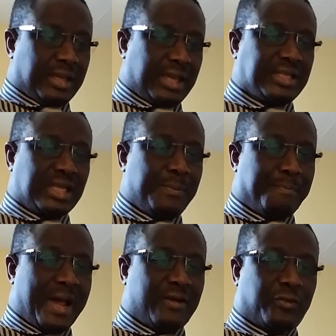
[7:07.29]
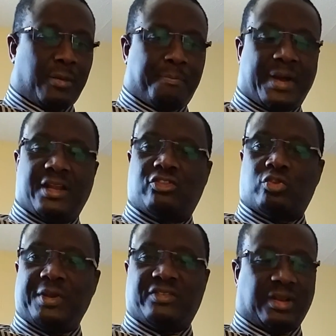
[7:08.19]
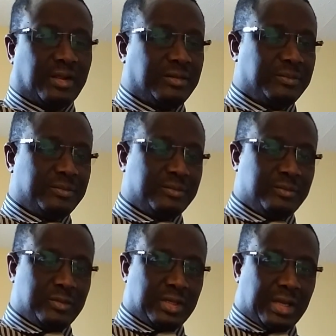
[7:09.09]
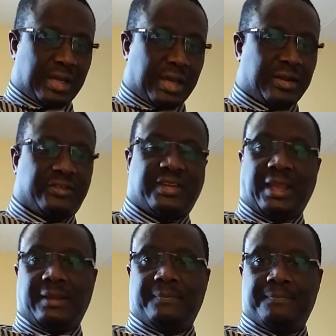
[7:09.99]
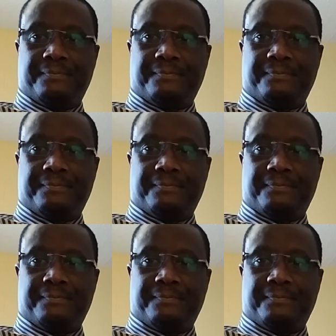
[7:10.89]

Get him back from Bern, Switzerland, and see.